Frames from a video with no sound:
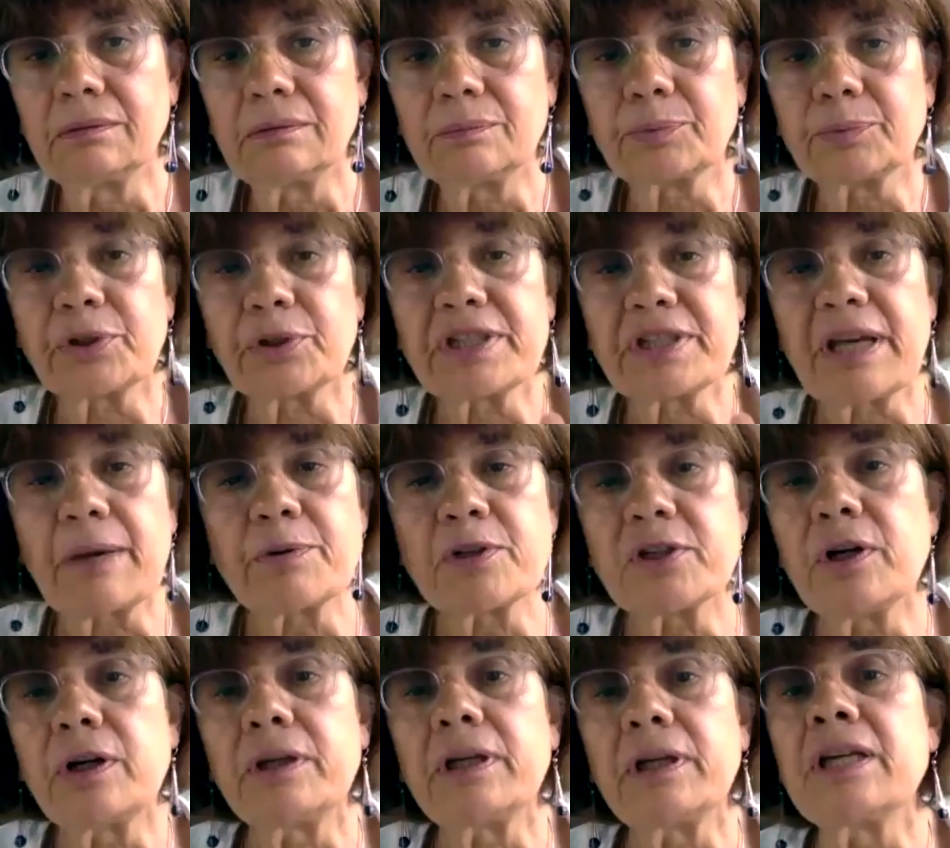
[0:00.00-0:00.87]

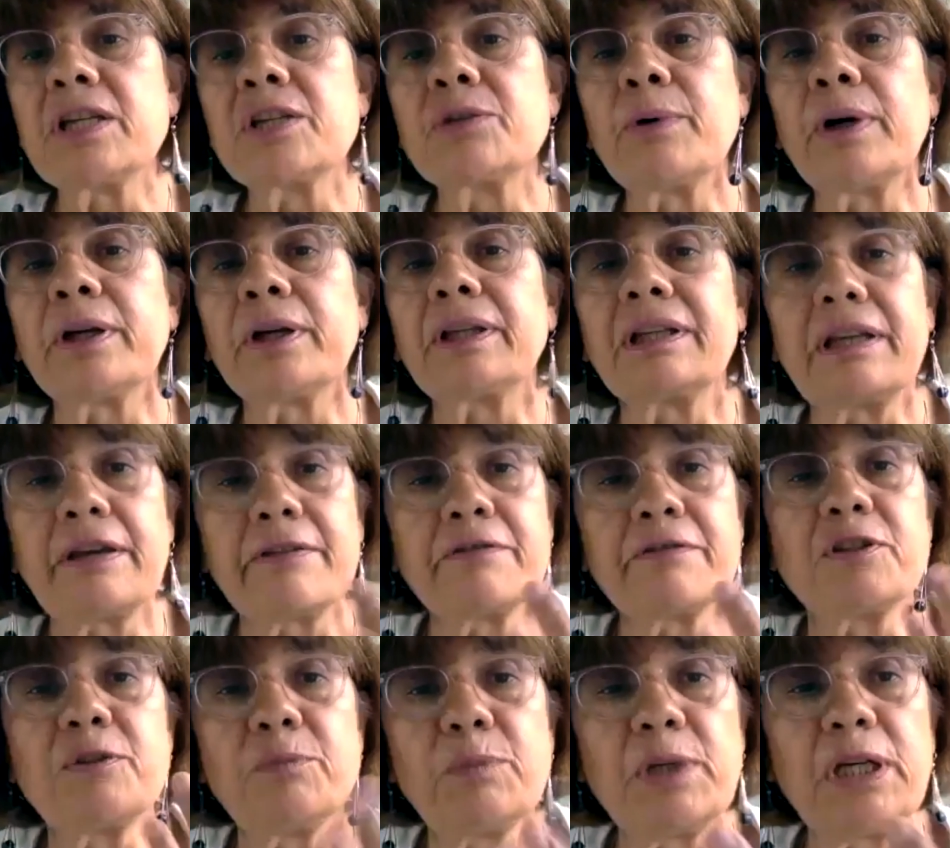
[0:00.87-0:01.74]
Perception is what
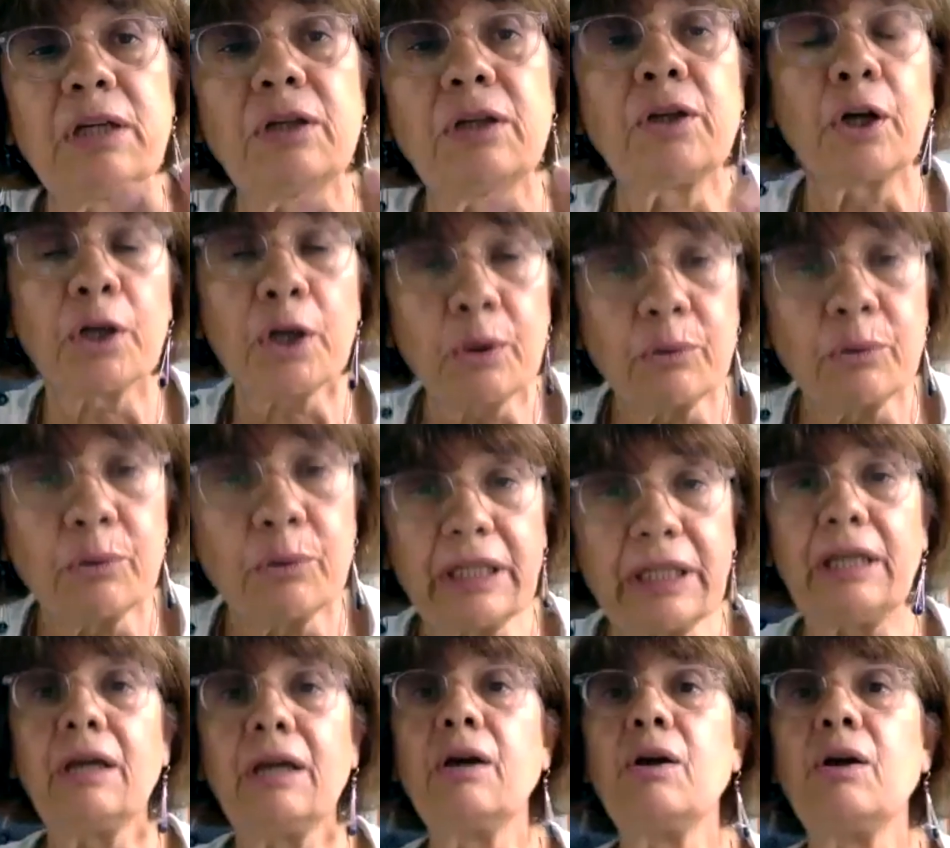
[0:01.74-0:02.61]
gives me not
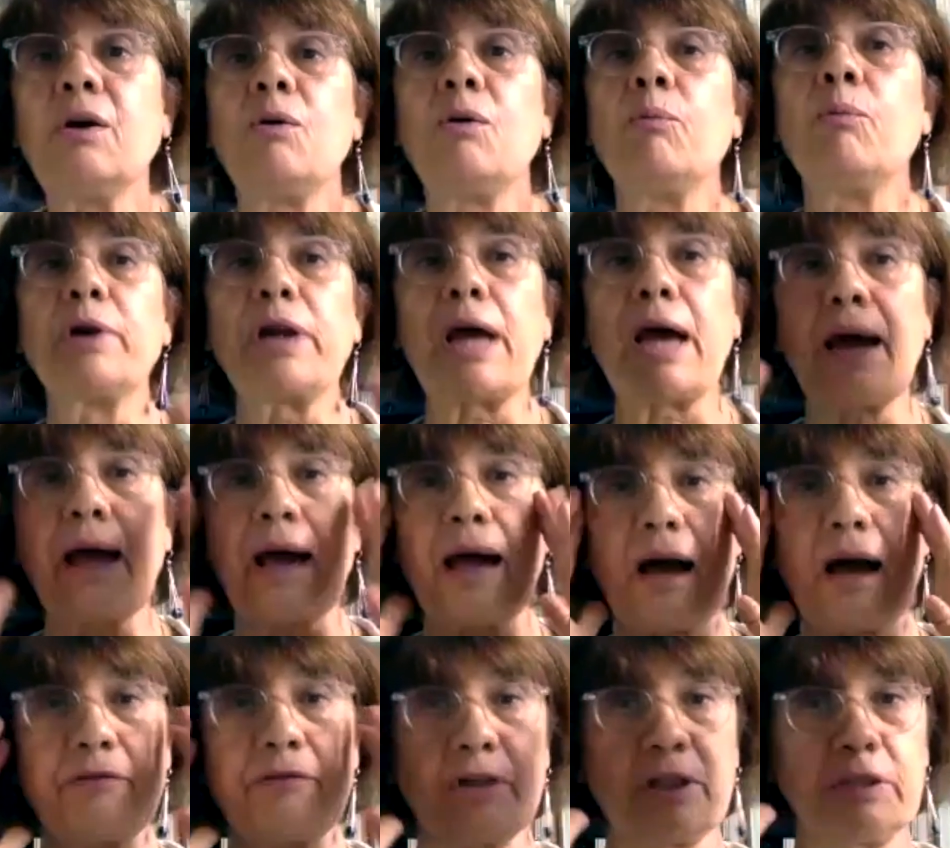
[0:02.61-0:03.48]
only what I
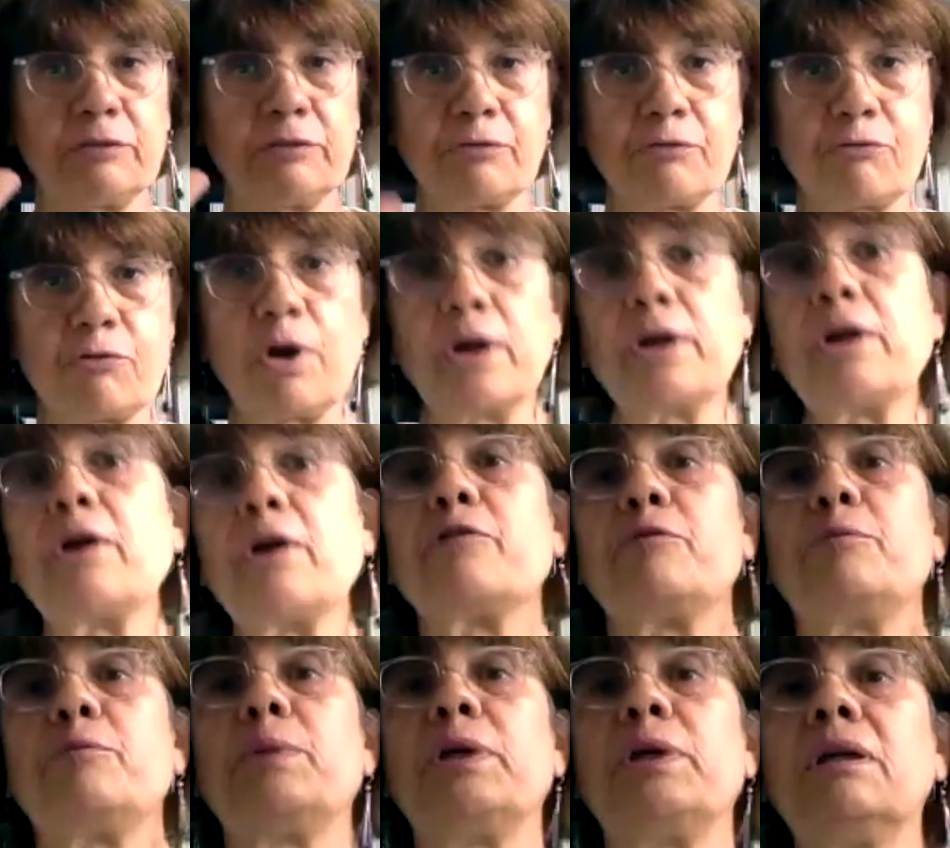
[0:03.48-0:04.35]
have in front
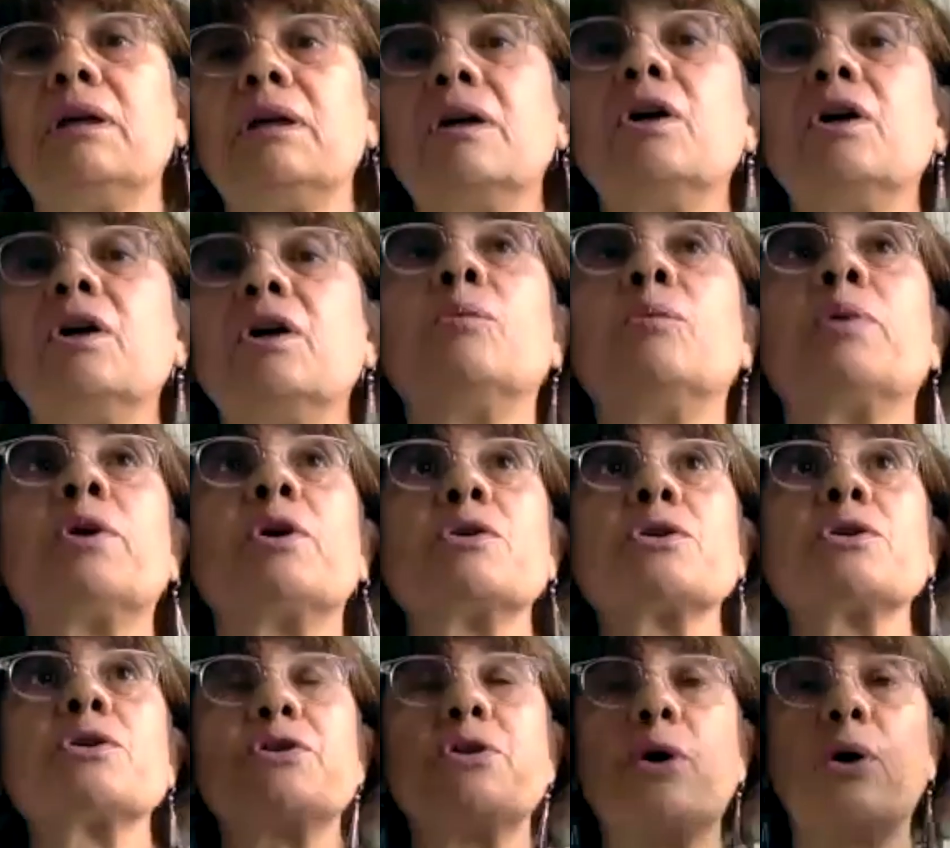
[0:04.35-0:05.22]
of me, but
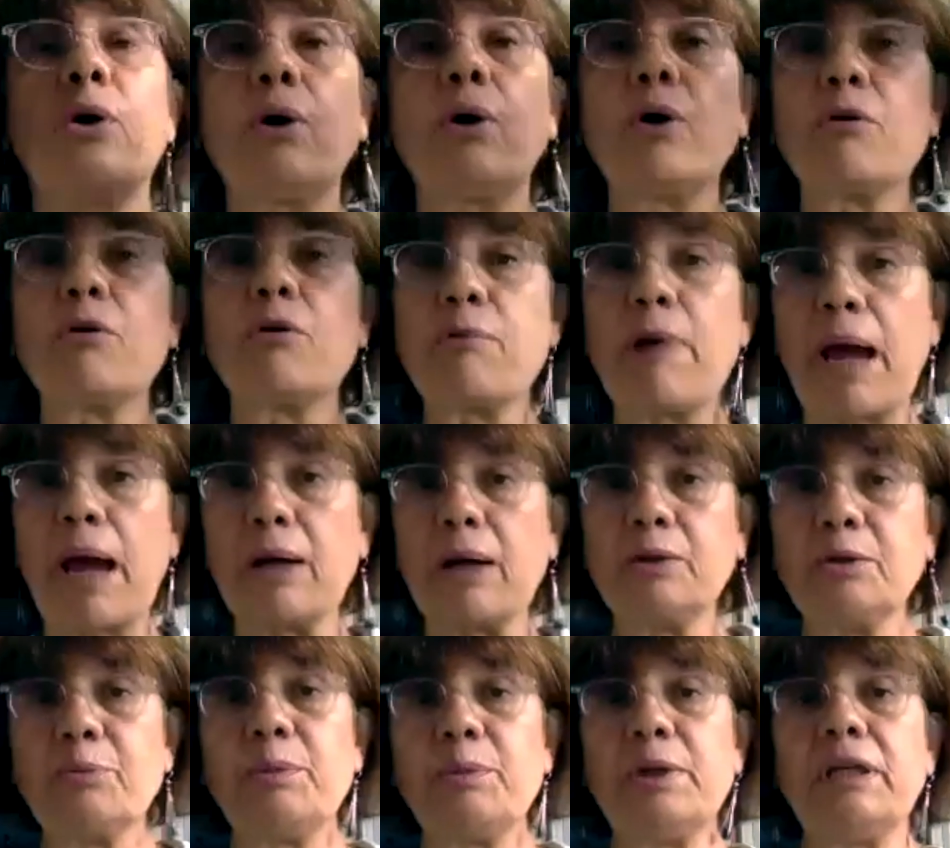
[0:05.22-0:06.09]
also
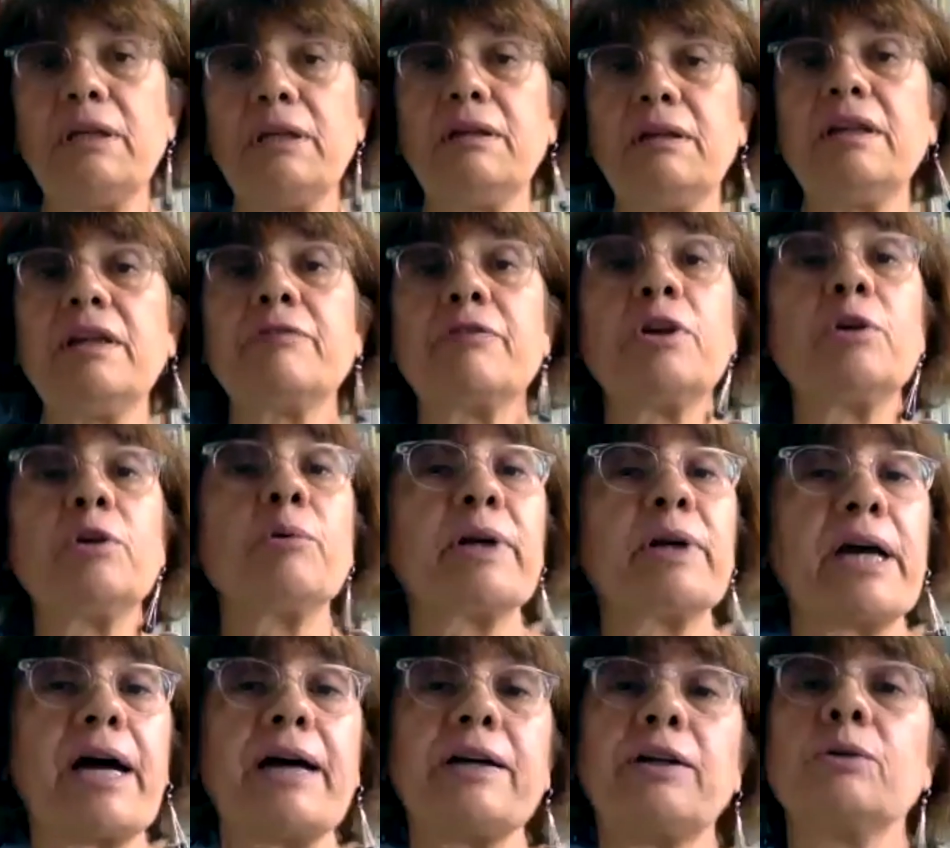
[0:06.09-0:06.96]
around me, even
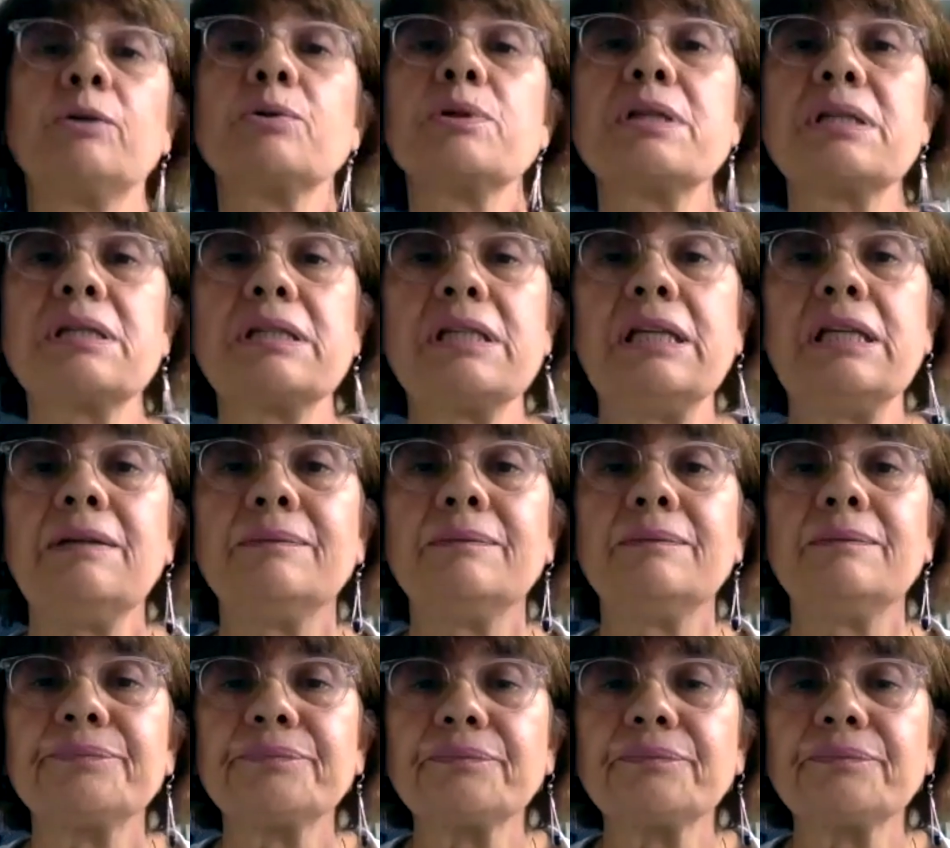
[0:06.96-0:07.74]
what I don't see.